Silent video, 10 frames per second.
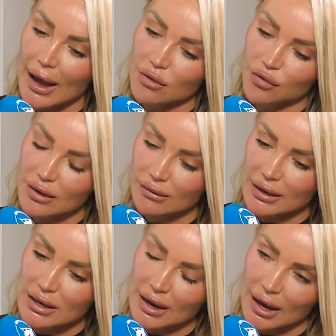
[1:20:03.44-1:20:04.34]
I feel
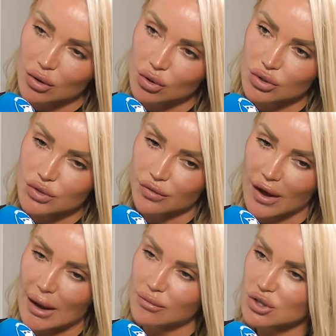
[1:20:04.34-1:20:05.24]
like you get a good
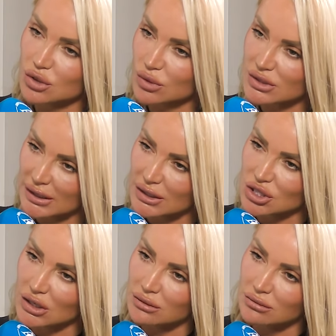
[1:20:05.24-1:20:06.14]
vibe for someone's
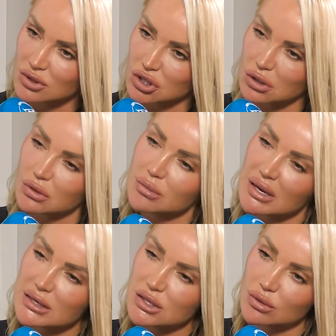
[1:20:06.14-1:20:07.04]
energy. Do you know what I
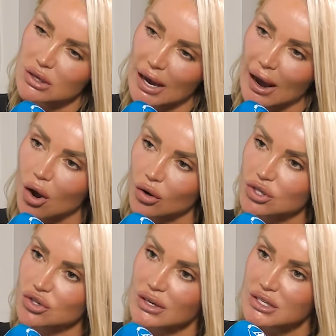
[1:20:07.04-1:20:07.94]
mean? So you get on
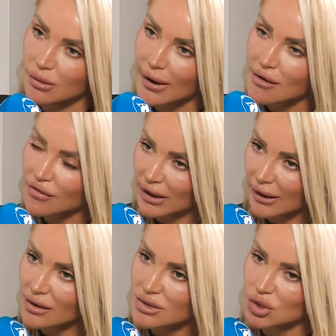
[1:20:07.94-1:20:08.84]
straight away if a
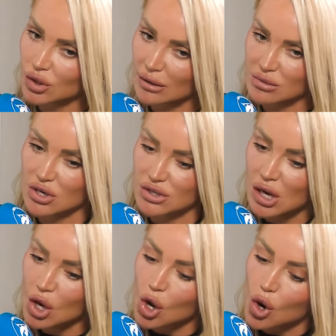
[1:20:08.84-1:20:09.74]
girl's gonna because
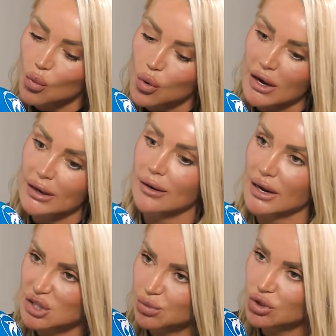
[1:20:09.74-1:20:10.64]
we're a
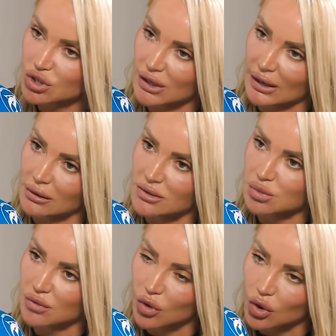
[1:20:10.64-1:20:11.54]
nice bunch of
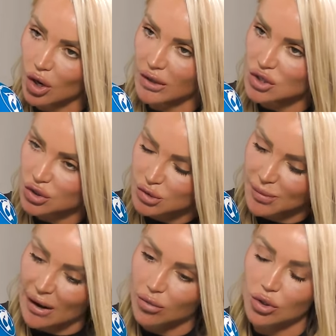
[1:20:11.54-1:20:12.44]
girls. We've all got each other's
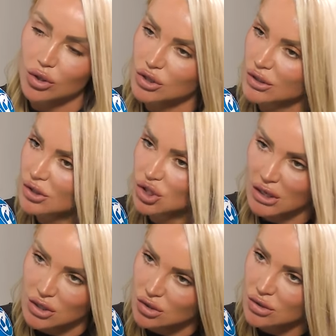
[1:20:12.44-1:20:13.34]
back. We're all in the
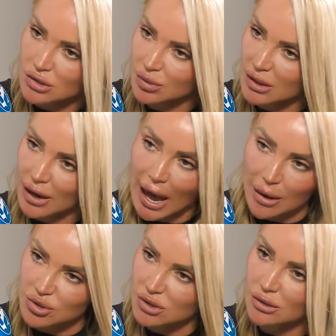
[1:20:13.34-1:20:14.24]
changing rooms. Be an
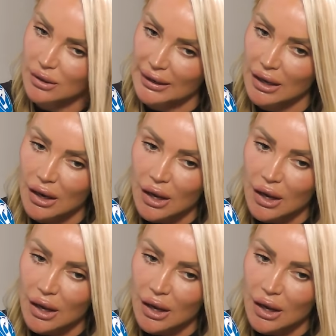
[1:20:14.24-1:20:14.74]
absolute like